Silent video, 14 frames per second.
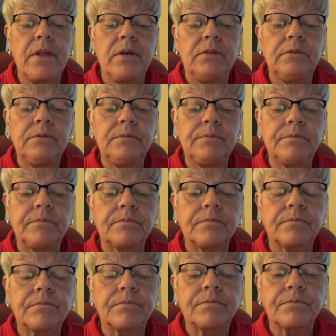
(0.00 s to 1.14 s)

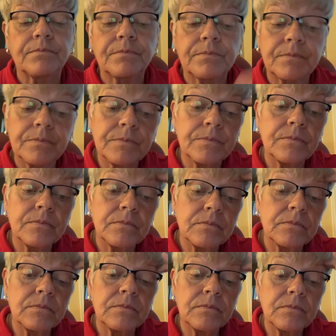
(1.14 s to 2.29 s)

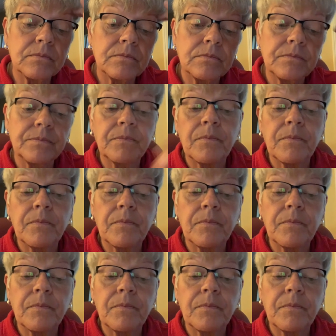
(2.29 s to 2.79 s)
No one is speaking in this clip.